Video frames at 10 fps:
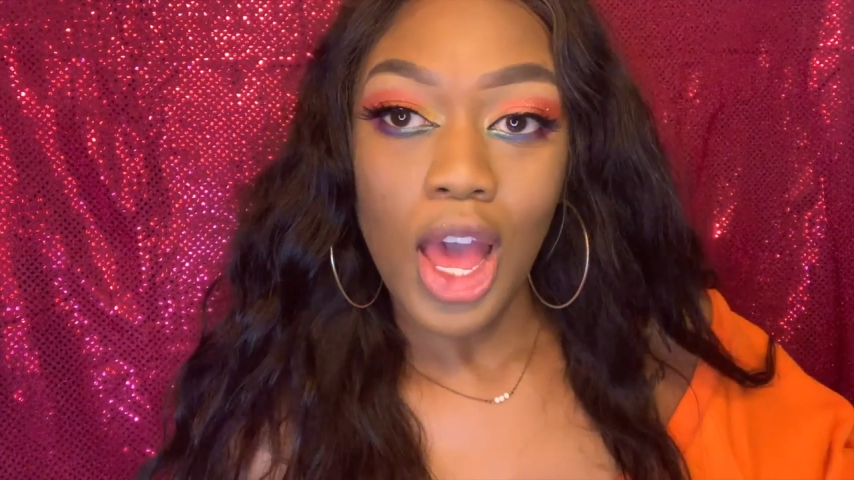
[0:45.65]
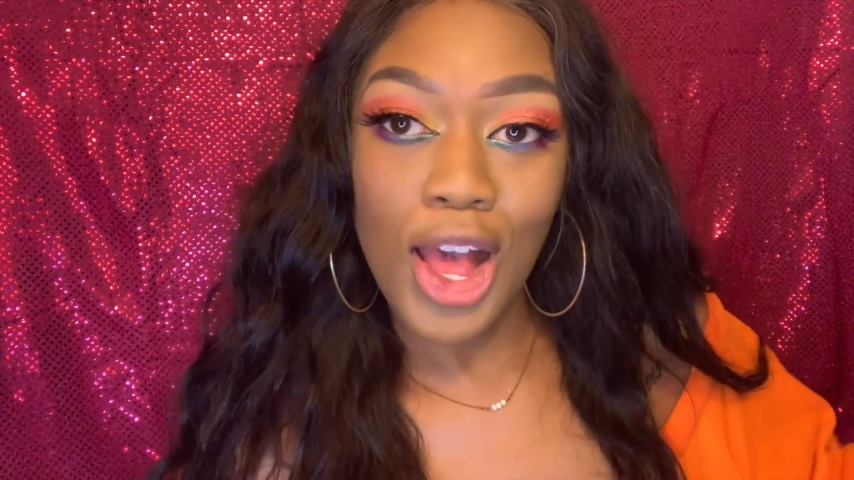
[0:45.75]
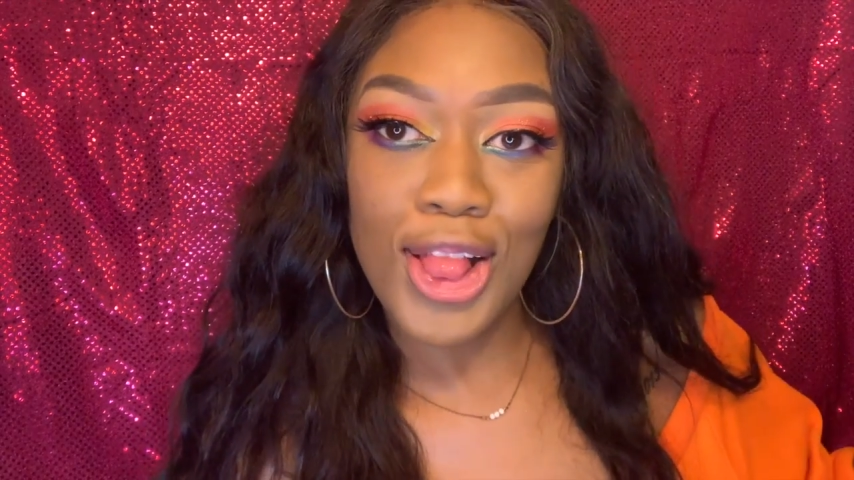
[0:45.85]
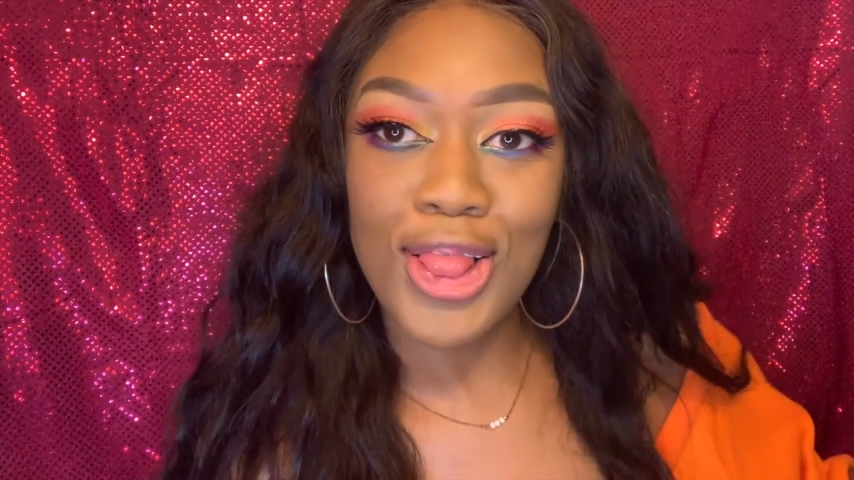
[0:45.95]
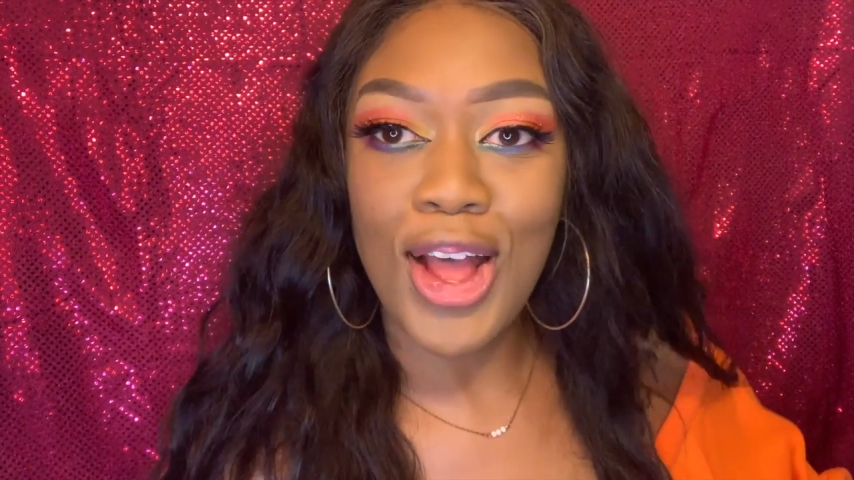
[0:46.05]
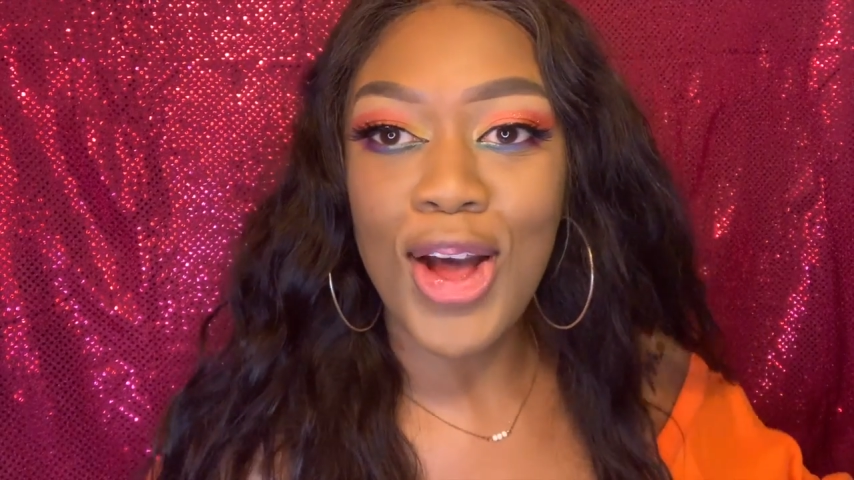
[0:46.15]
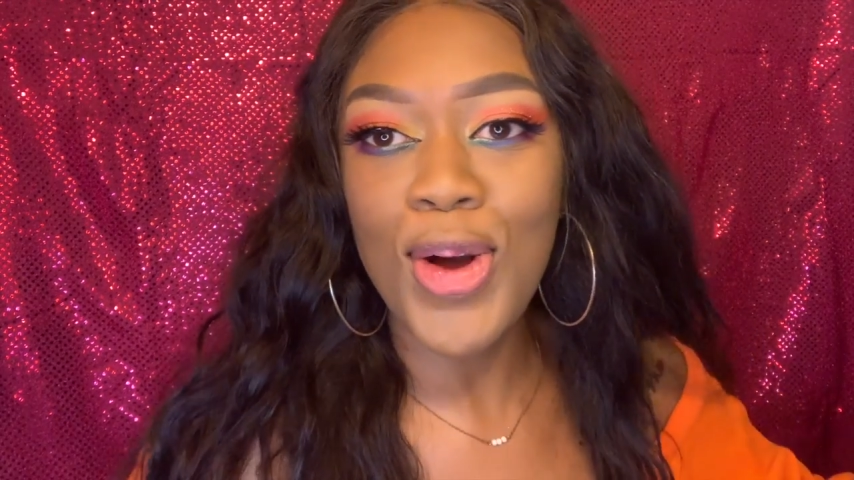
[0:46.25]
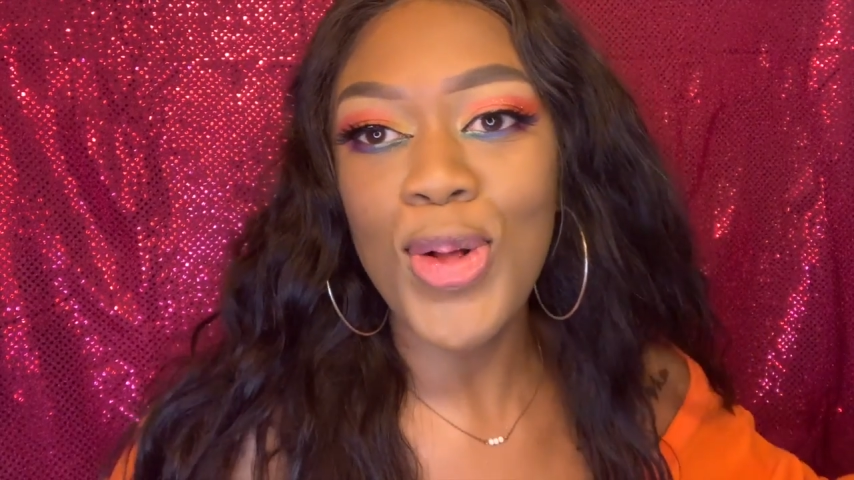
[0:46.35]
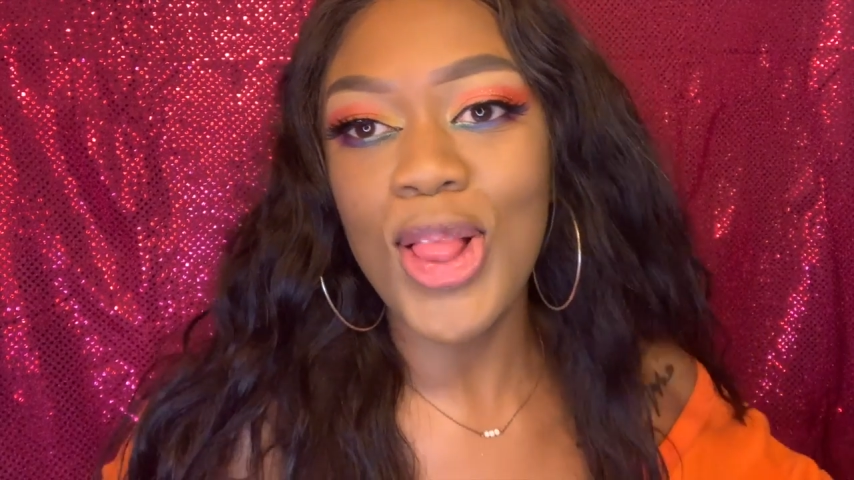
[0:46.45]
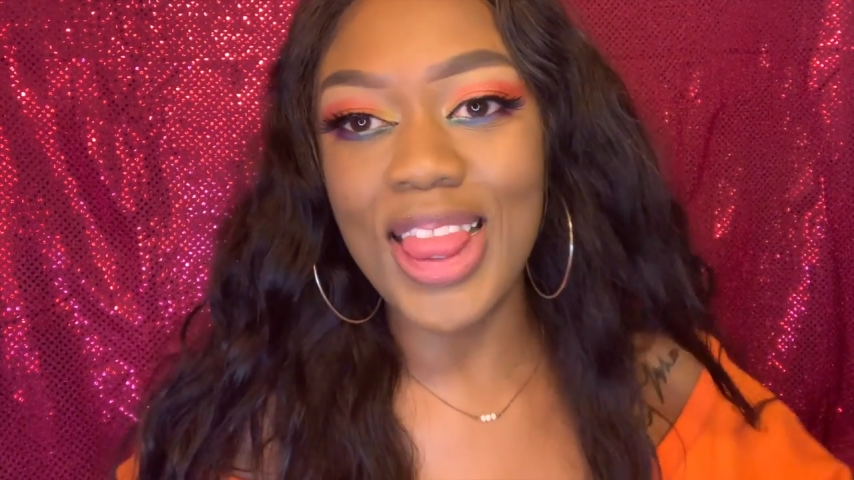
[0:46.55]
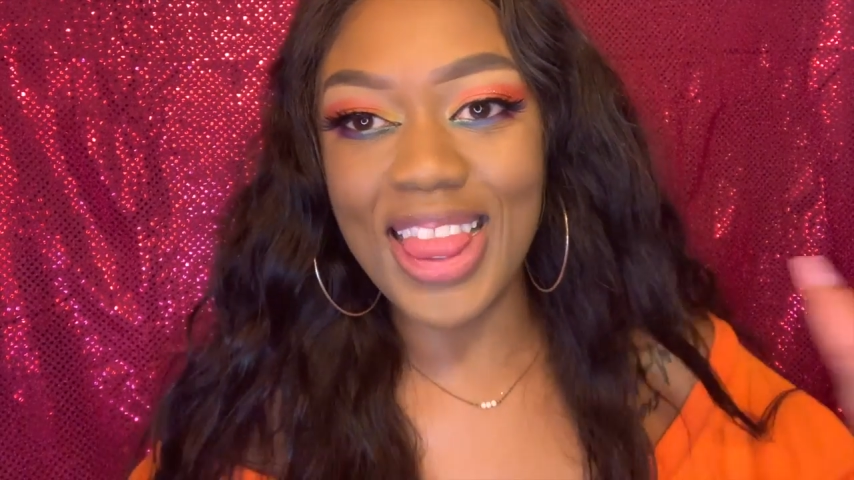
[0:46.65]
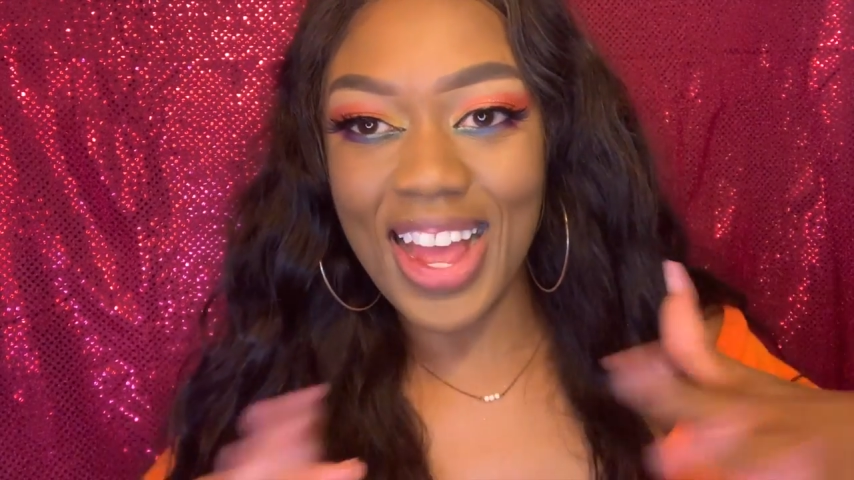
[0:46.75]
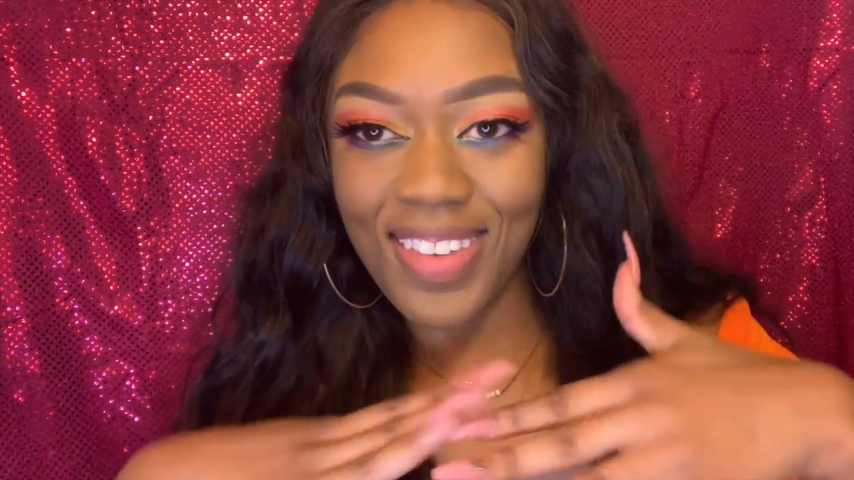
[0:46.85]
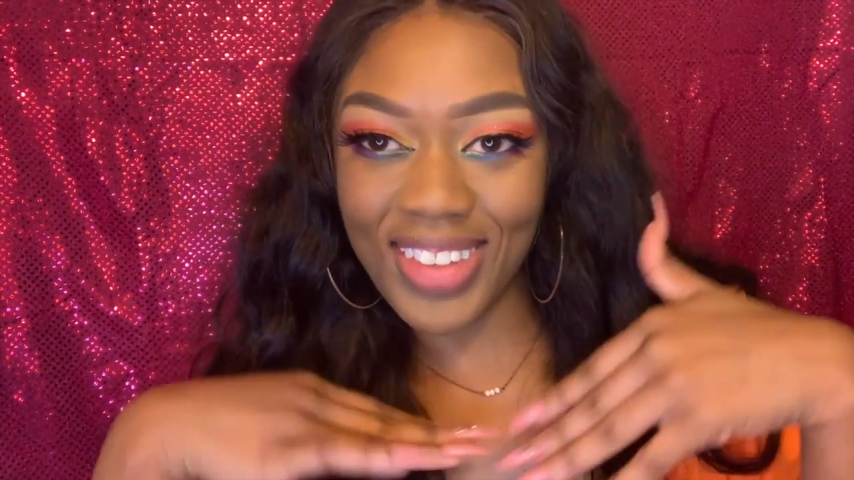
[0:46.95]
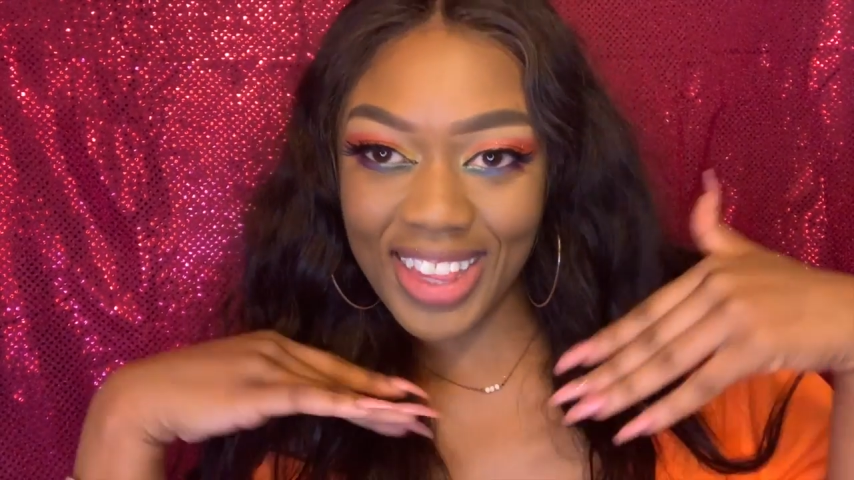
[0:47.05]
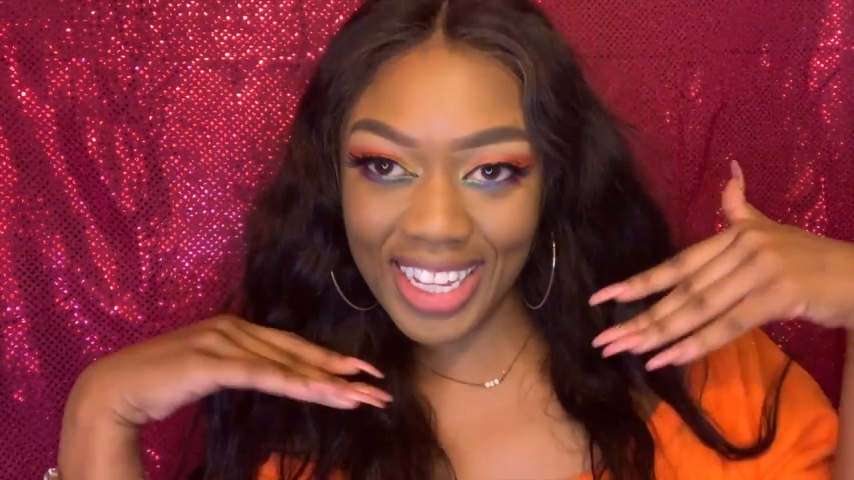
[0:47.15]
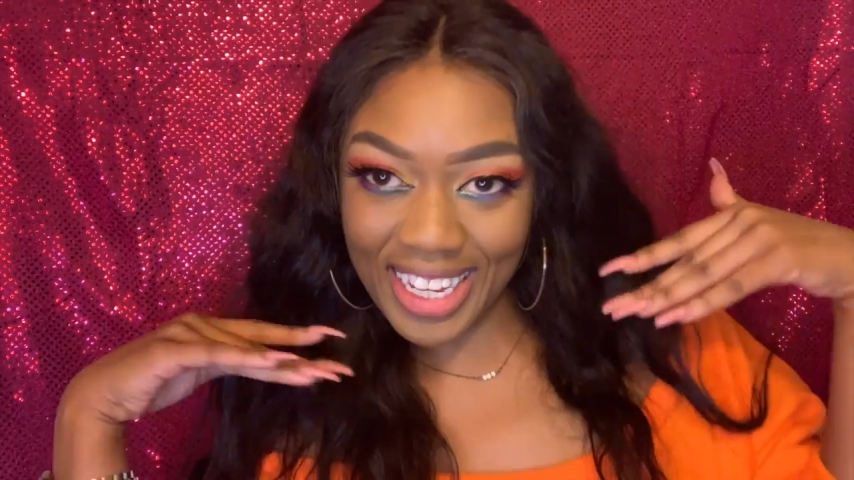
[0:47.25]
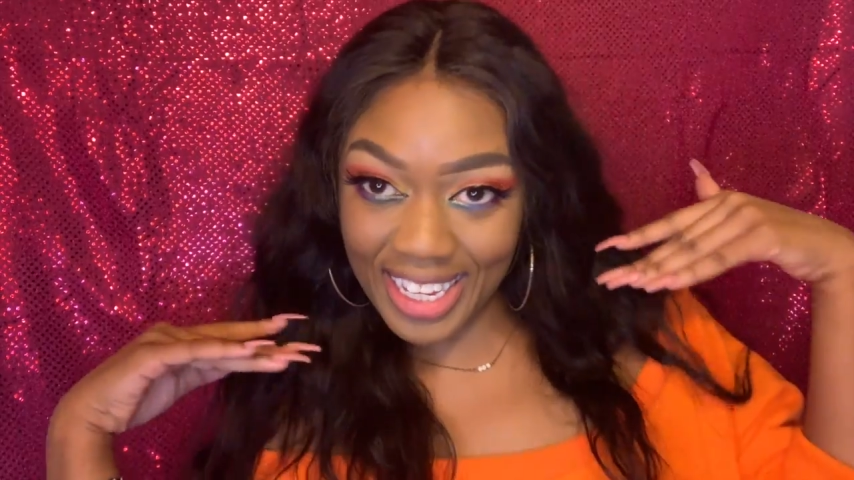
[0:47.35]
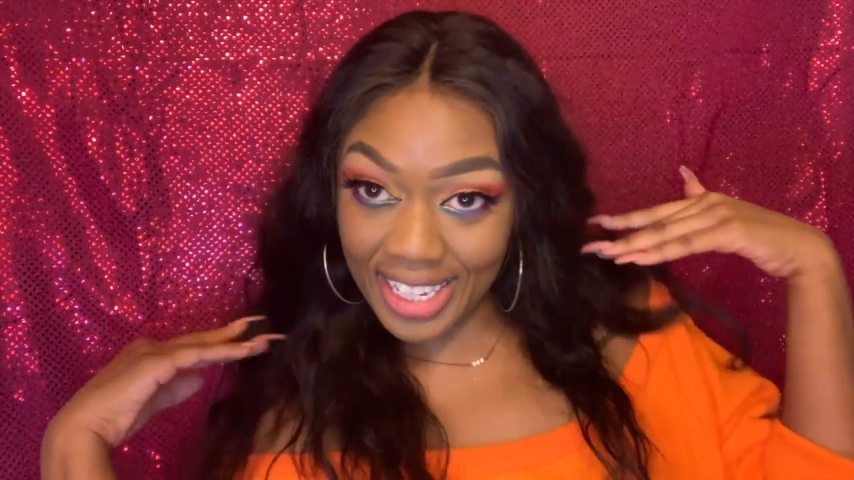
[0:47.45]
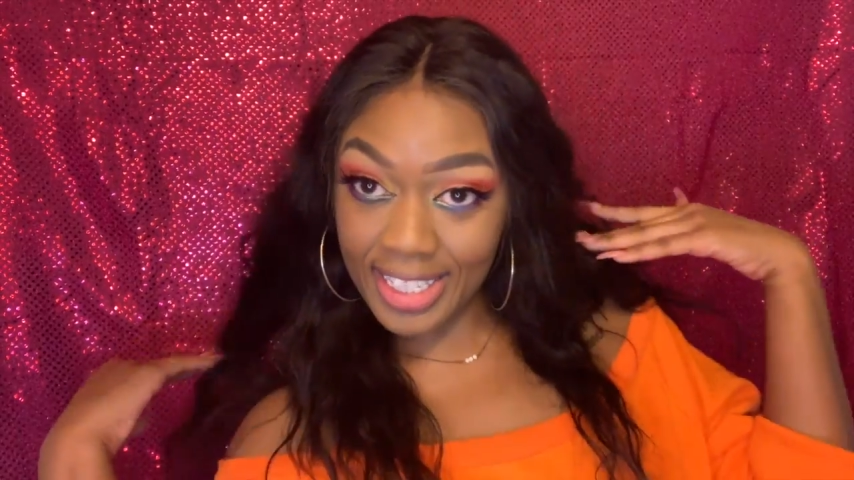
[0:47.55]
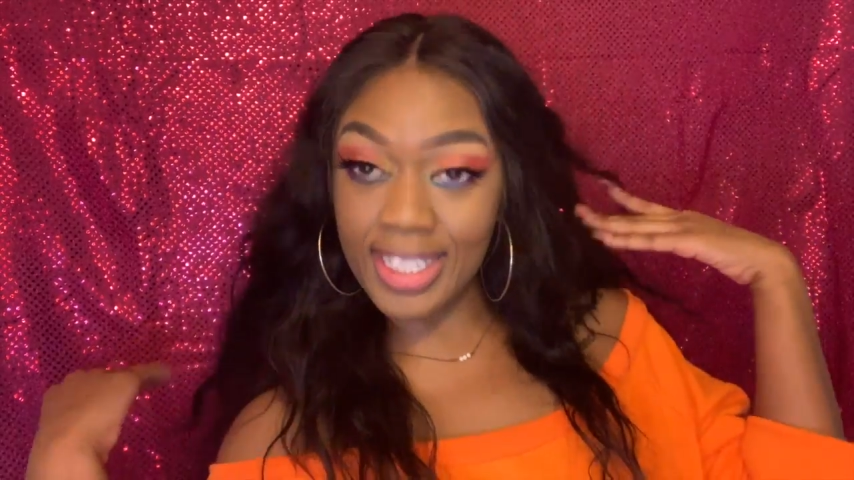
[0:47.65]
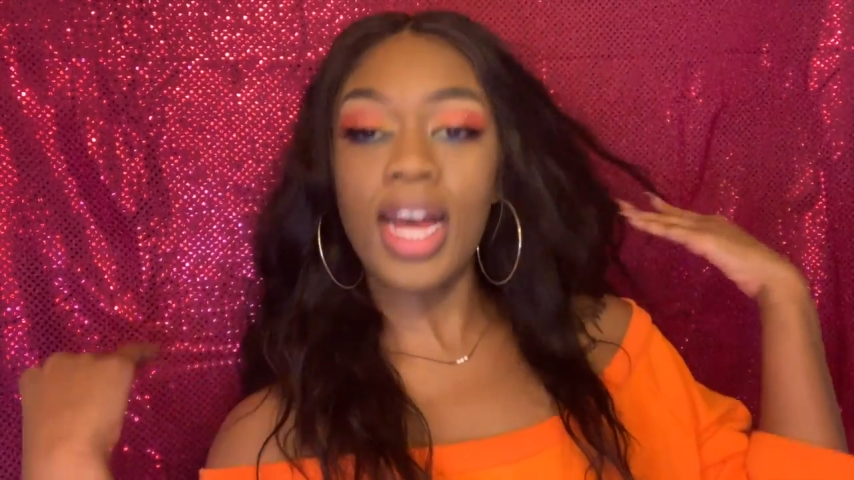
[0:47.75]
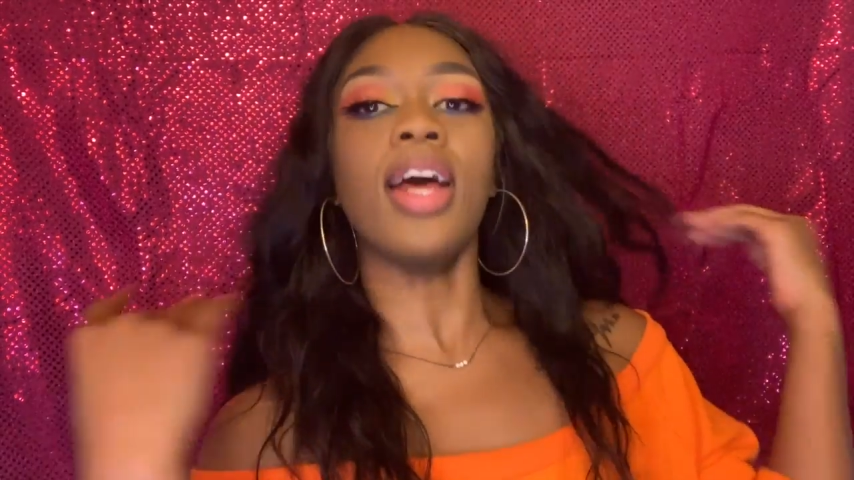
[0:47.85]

Hello lovelies.